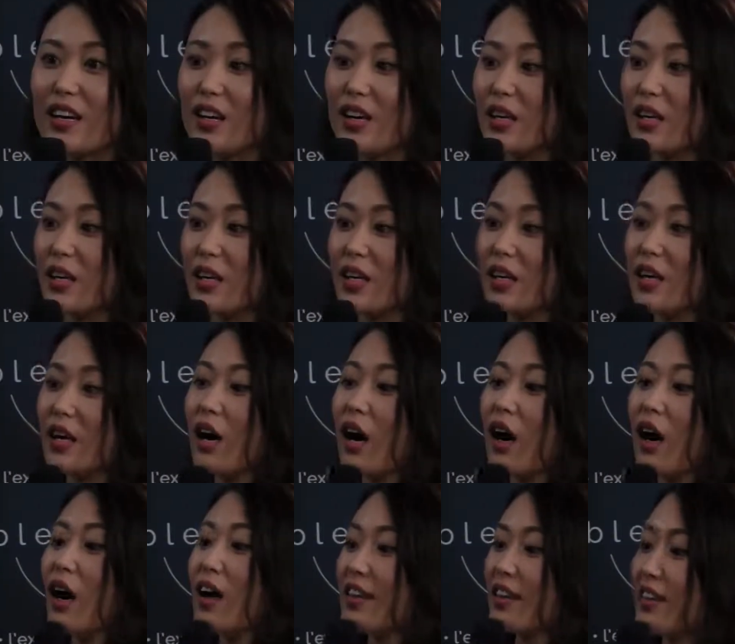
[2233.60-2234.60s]

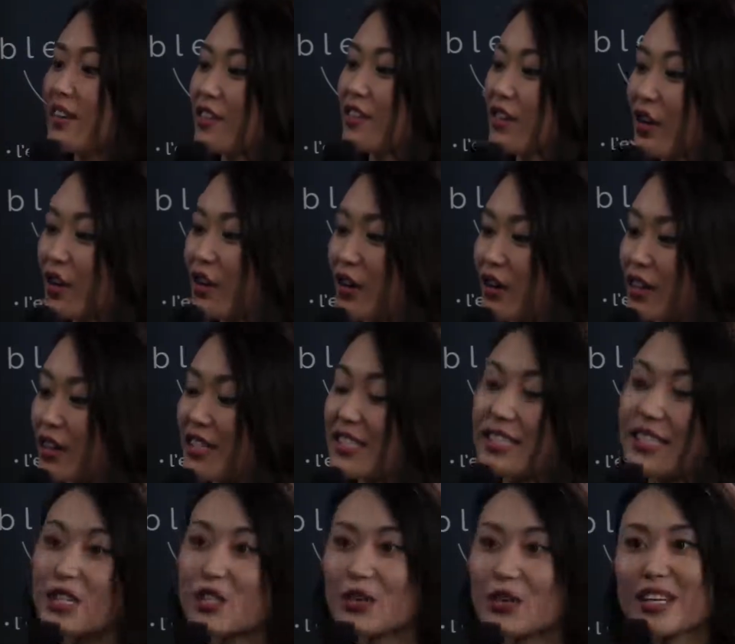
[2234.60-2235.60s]
In her
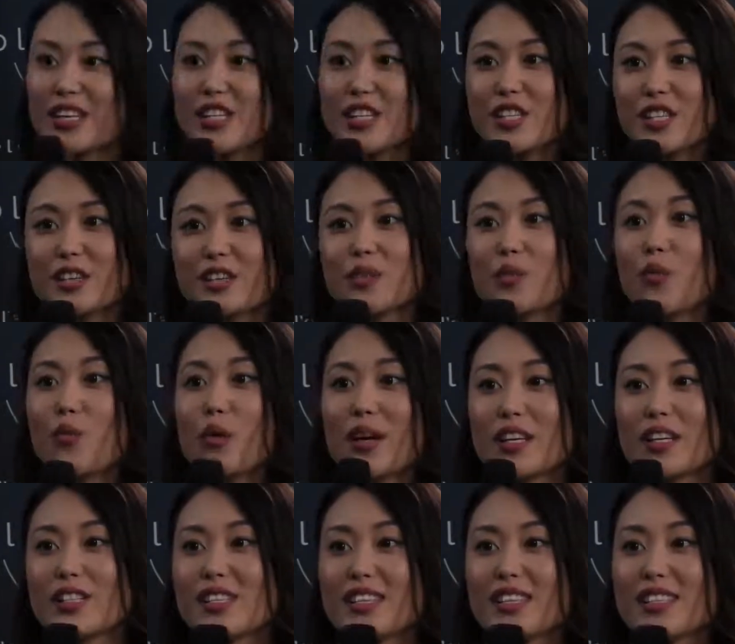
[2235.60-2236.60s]
situation,
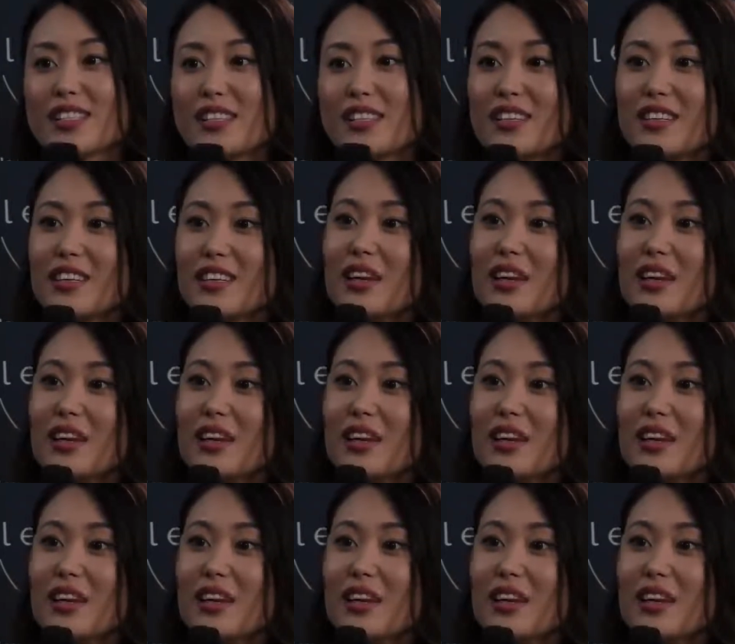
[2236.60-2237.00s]
which is